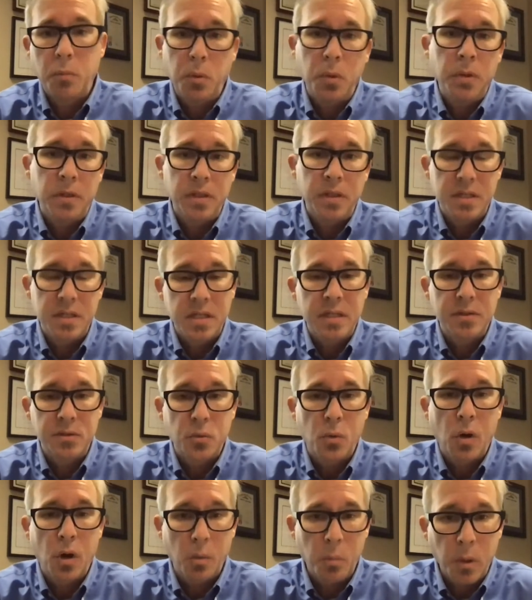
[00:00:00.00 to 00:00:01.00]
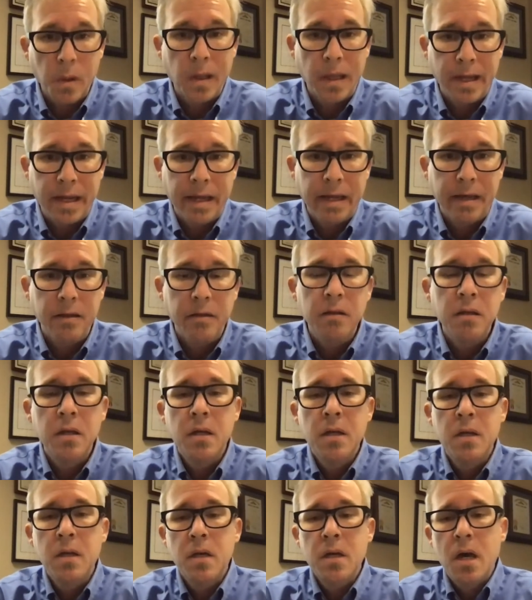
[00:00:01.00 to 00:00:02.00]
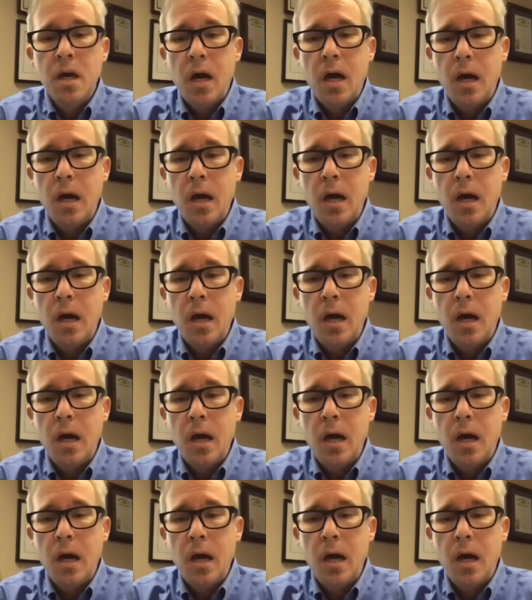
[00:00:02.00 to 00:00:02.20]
we want to put this into our plan.